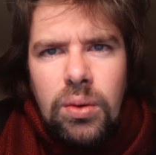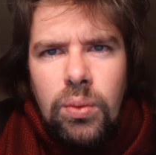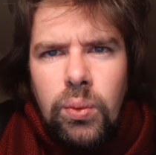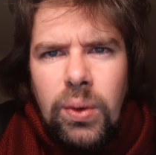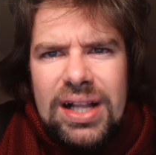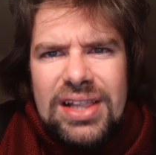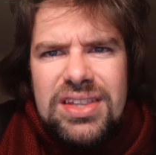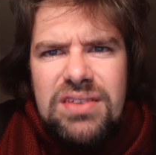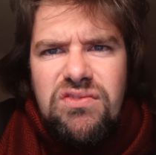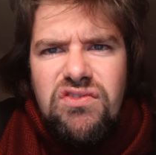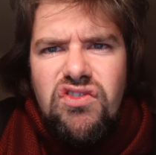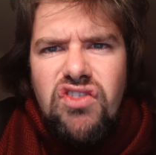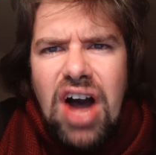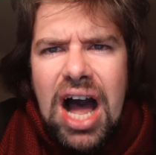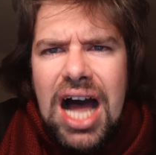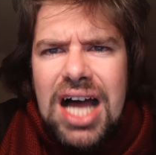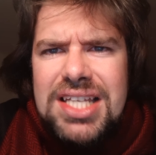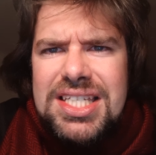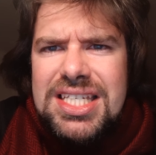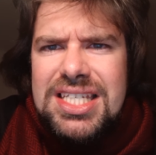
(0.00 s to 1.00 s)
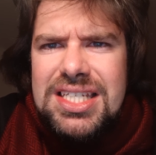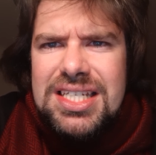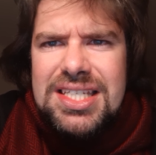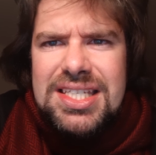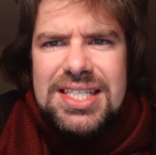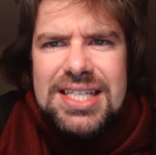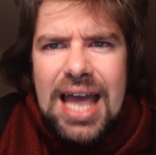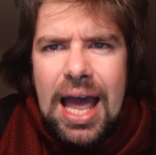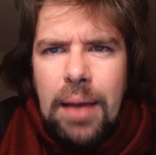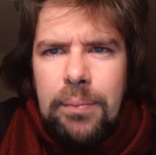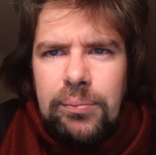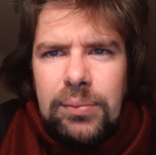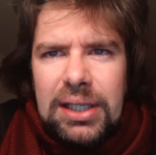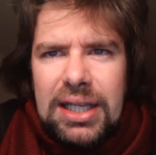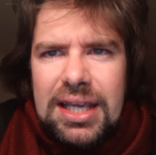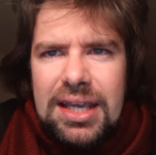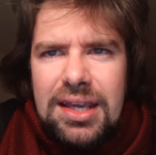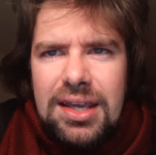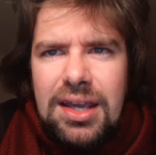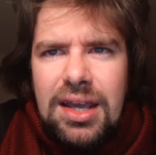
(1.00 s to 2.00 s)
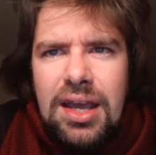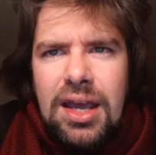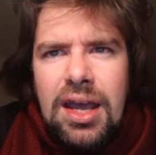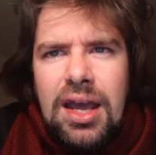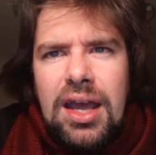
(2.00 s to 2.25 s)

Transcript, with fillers: while the vast assembly